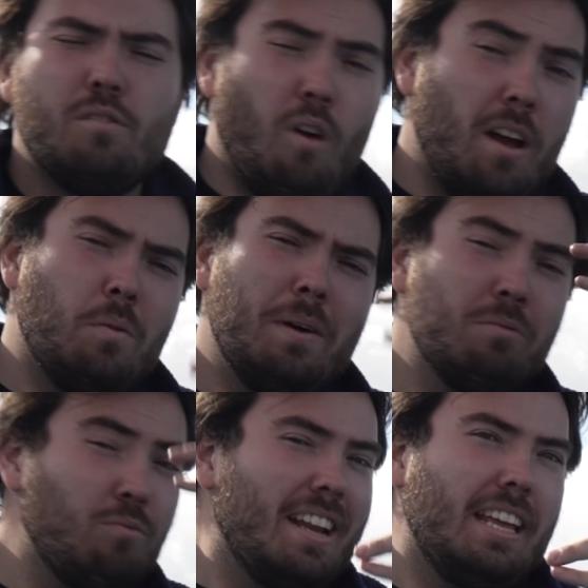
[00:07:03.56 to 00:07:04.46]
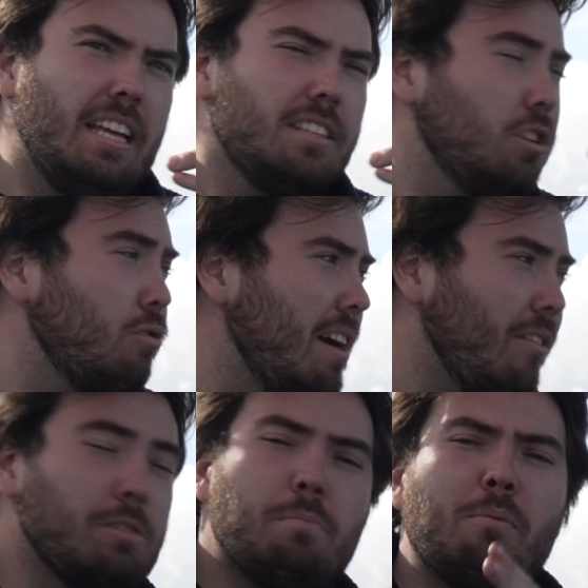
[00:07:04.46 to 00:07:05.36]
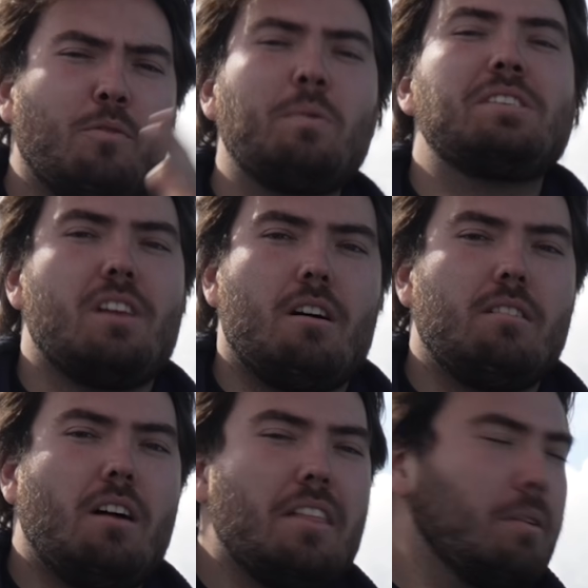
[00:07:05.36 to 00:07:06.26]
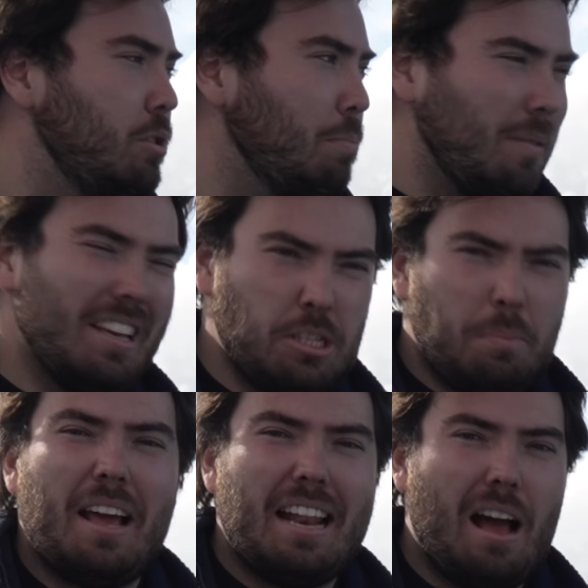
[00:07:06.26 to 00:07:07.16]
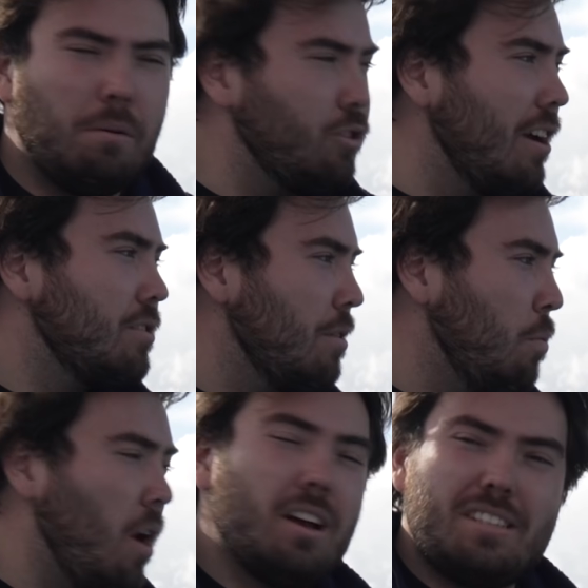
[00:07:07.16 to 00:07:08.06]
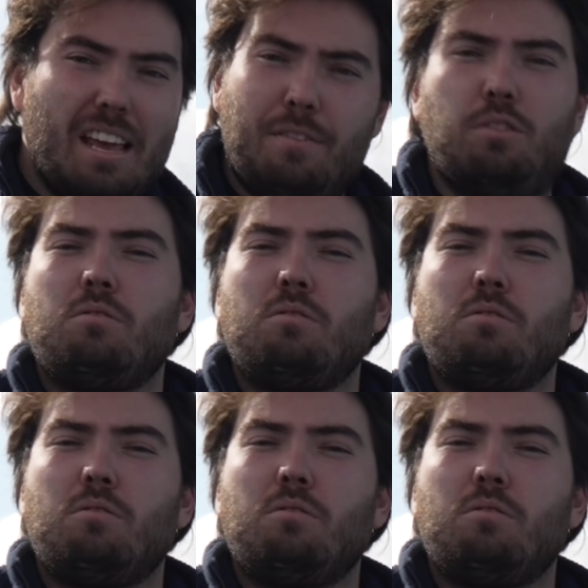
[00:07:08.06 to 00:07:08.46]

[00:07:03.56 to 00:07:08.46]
Right, we're ready to drag race, but before we start, I think we should probably explain how a drag strip works if